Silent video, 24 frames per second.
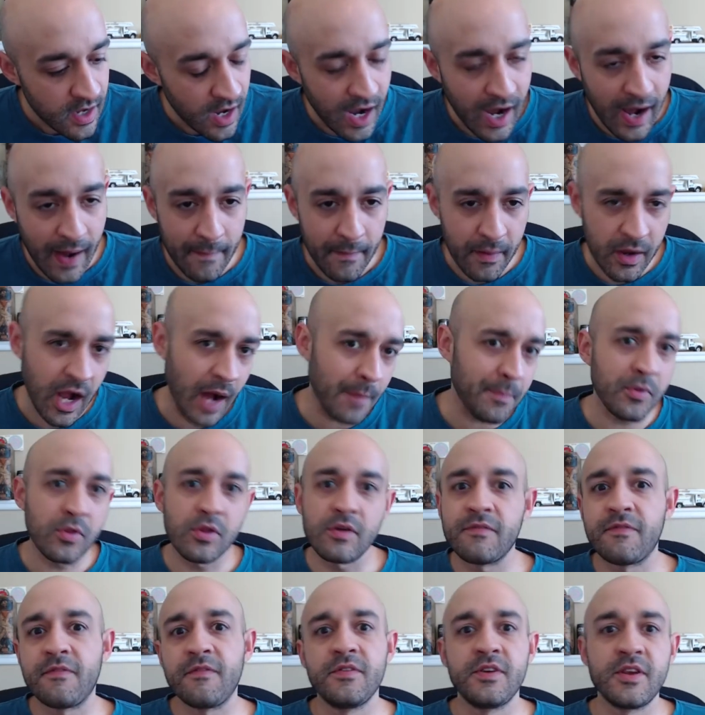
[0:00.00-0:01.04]
A
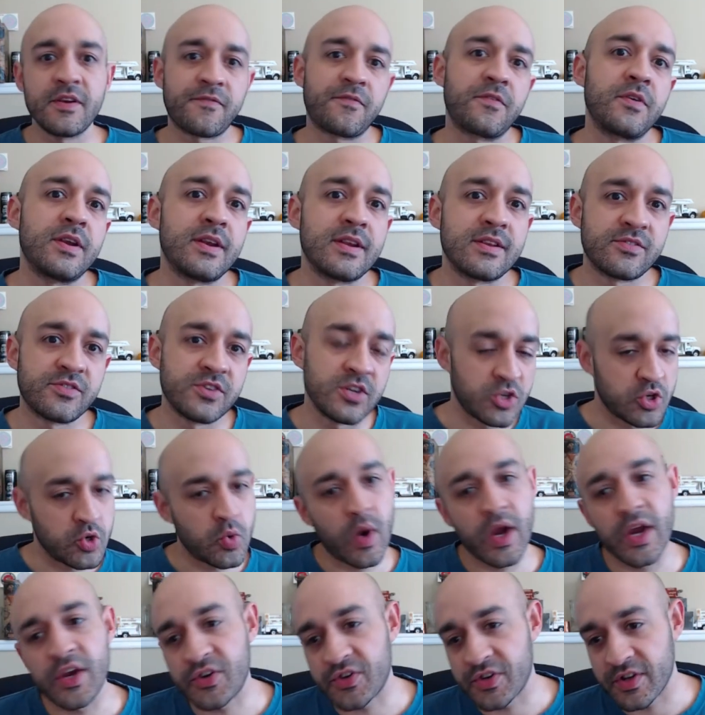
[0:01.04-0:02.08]
couple of different
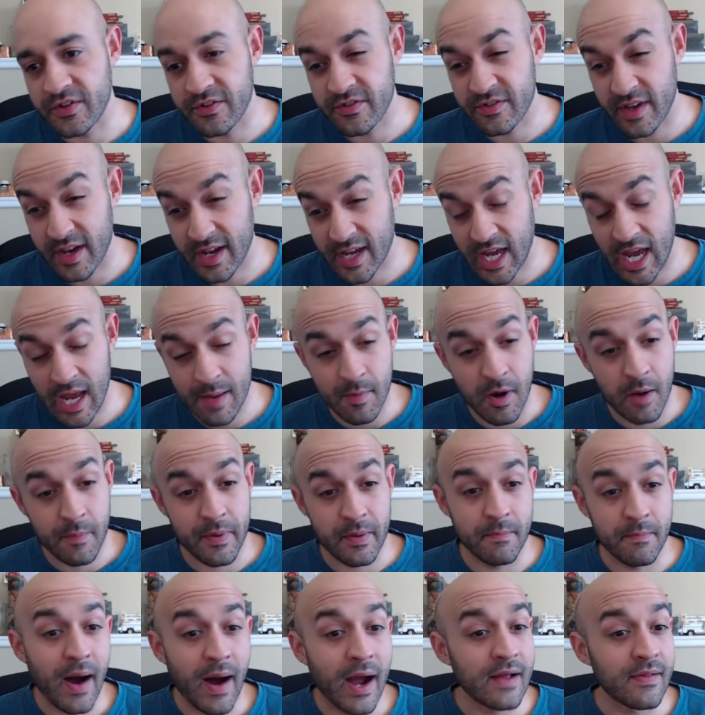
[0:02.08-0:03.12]
situations that came up
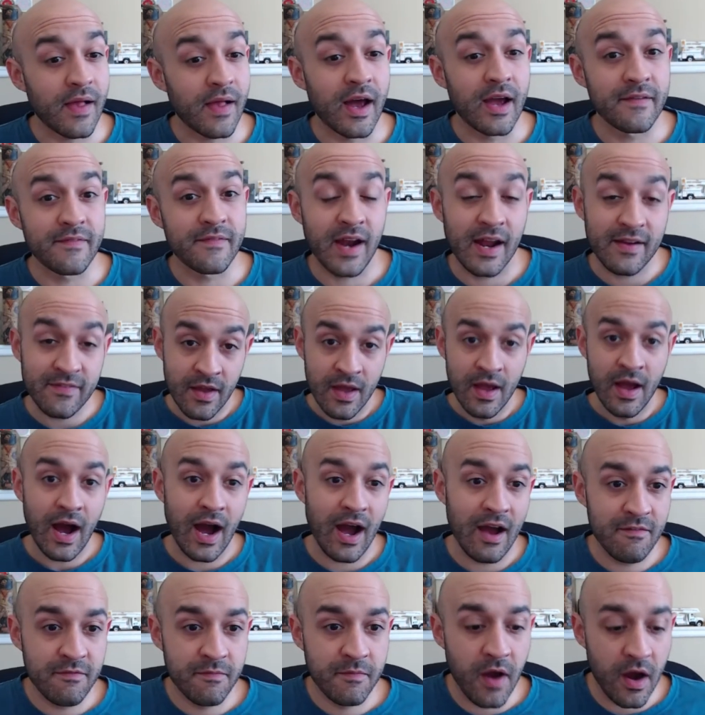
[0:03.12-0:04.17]
in my life. And
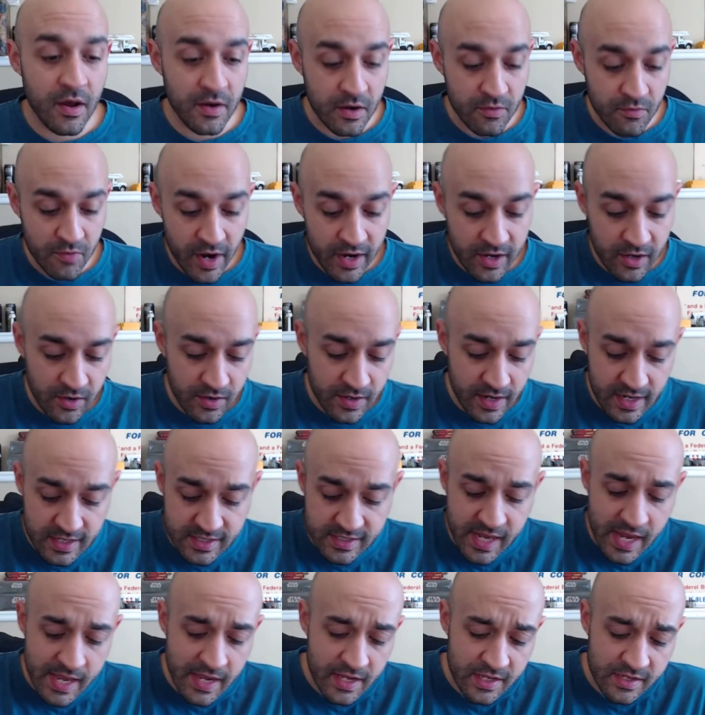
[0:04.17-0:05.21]
I've gone on record
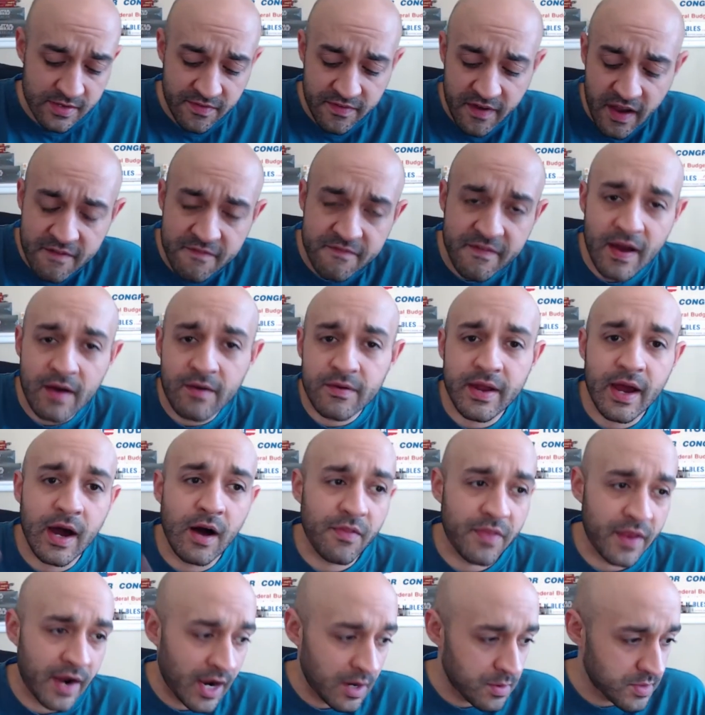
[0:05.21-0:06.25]
as saying is if I found
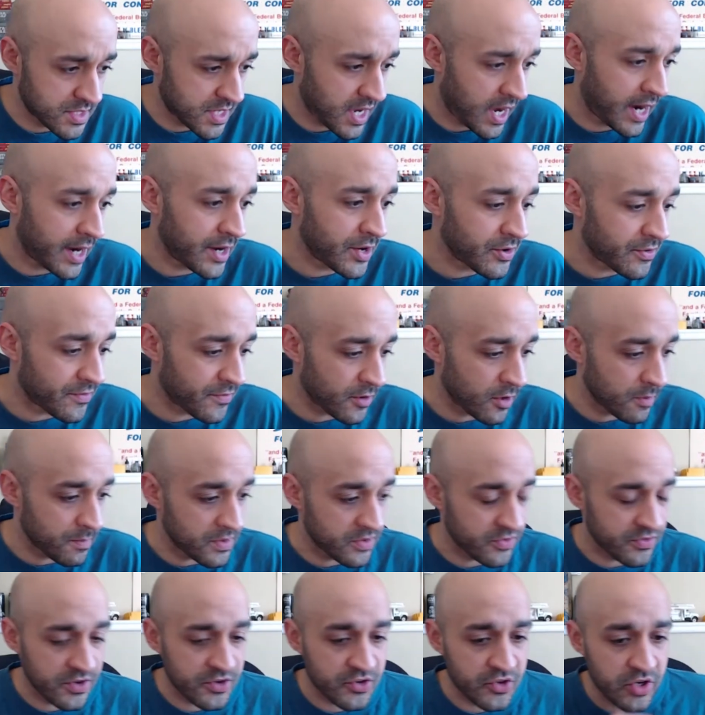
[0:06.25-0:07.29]
out that I was hired for a
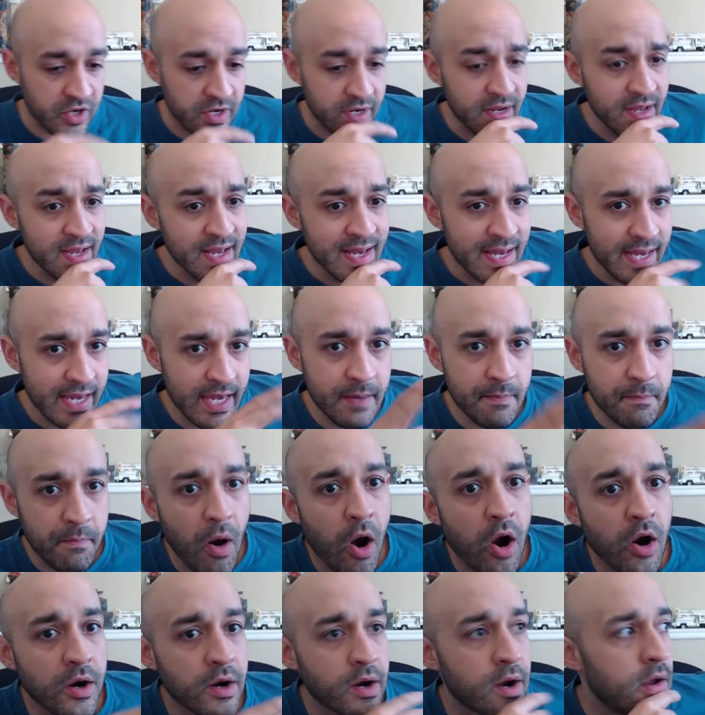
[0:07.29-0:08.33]
position in
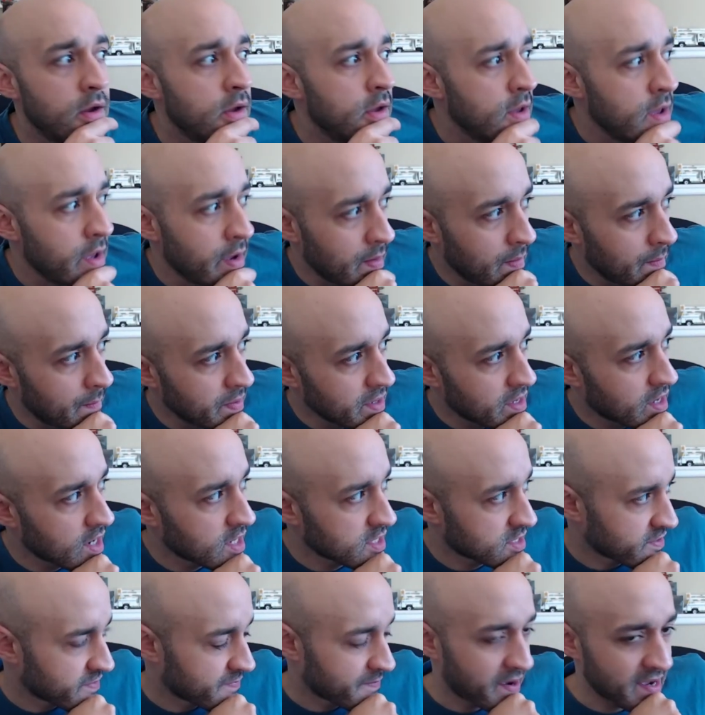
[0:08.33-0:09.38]
part
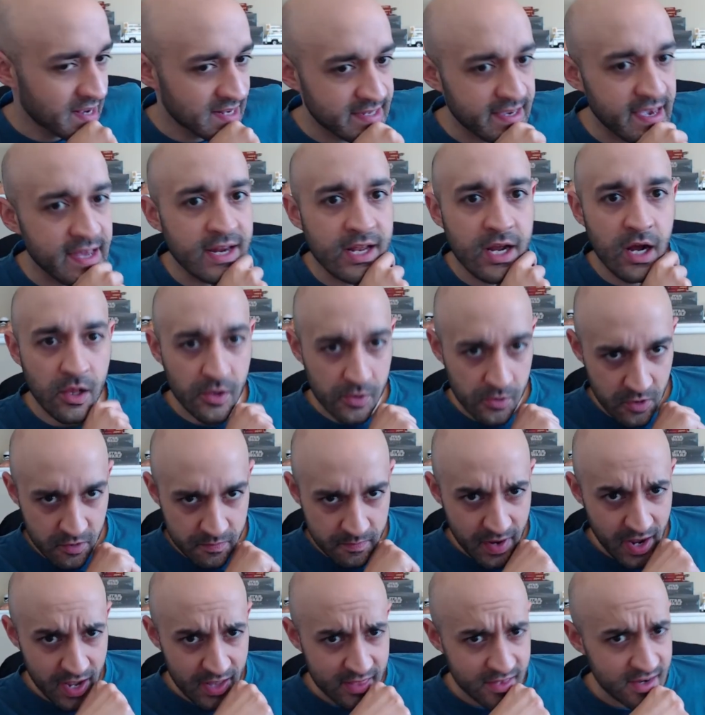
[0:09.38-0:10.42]
because of my skin color or
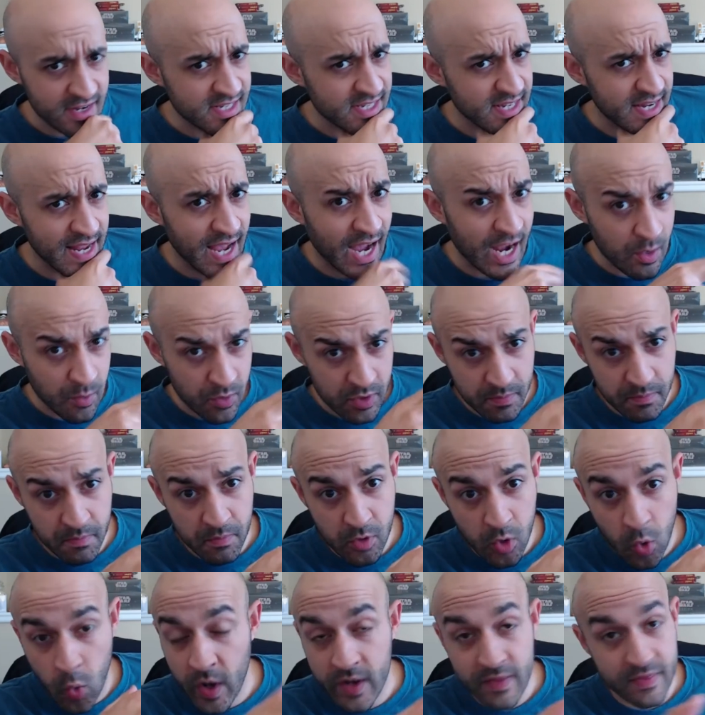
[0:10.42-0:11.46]
my ethnicity, I would
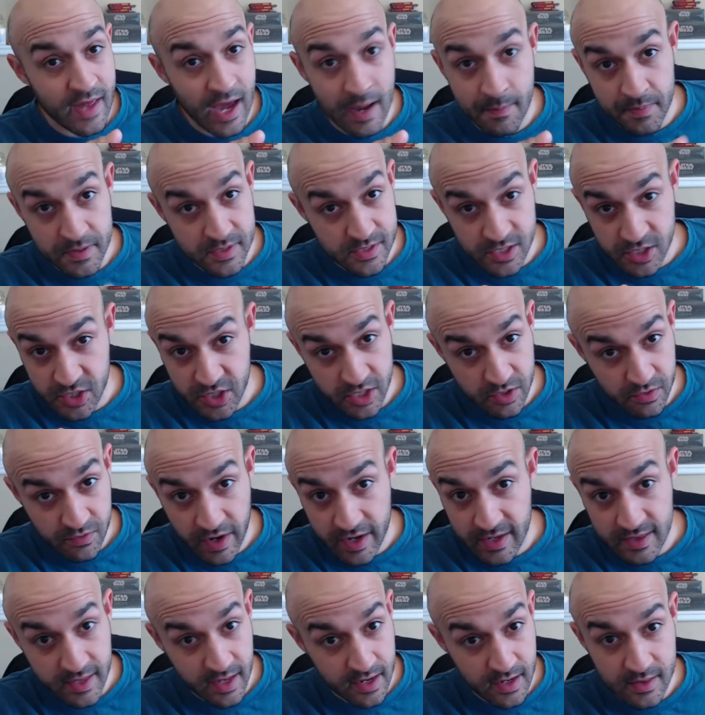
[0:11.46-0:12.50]
quit that position
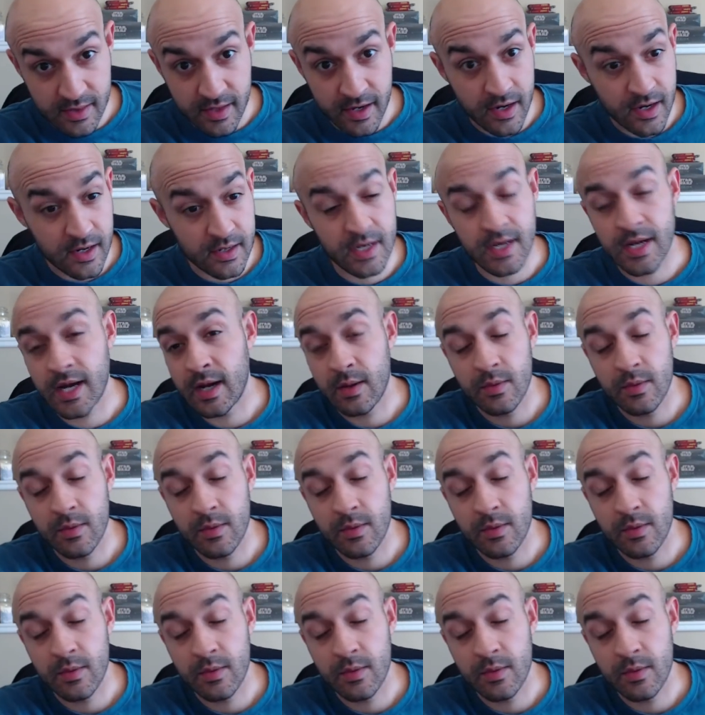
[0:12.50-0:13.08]
right then and there.